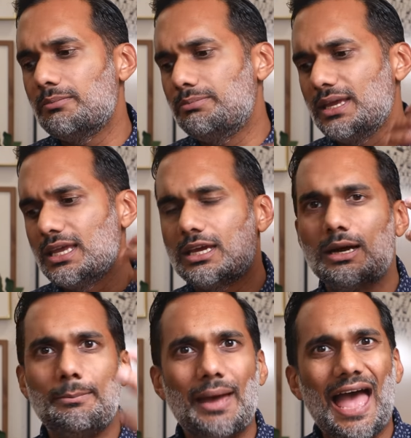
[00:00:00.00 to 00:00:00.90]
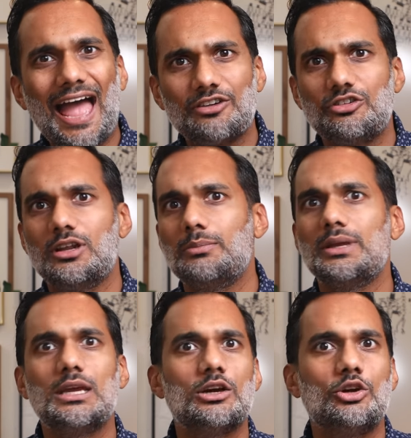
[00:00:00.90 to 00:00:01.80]
being compassionate,
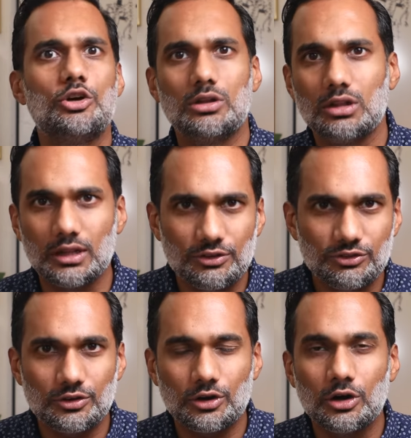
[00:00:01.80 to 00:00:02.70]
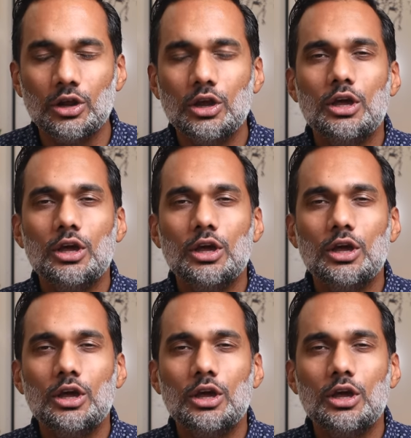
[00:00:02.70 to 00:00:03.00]
being a good listener,